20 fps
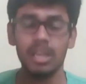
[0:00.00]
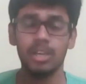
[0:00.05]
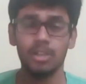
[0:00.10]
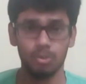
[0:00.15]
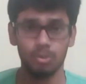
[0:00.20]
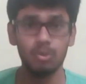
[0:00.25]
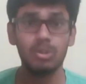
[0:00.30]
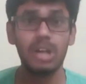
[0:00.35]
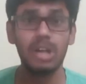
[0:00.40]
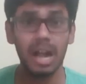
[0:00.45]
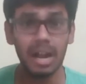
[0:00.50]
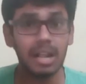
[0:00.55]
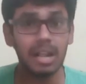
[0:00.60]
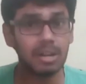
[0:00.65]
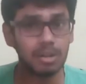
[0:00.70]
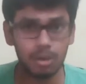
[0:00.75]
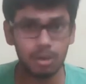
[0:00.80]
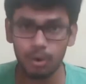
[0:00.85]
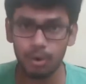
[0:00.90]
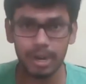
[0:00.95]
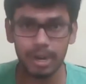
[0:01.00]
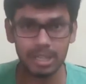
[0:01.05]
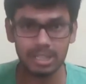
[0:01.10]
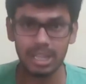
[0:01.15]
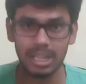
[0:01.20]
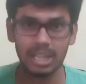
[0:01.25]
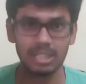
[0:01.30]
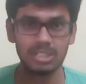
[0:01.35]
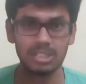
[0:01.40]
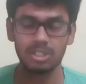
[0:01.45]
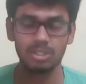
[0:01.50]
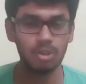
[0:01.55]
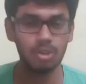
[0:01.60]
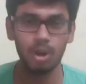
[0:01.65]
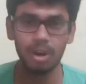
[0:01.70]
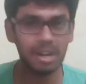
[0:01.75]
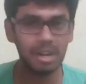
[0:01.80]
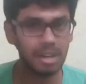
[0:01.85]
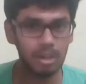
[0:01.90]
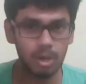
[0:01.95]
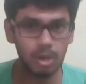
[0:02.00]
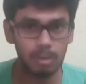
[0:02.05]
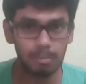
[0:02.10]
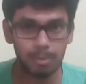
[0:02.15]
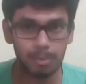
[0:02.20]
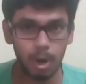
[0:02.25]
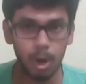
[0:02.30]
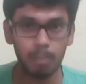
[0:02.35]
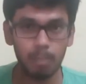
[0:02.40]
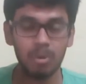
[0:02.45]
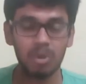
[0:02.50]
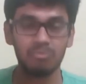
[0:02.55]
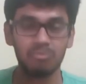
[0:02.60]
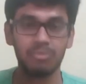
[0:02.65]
You gotta do it. That's not at all a problem.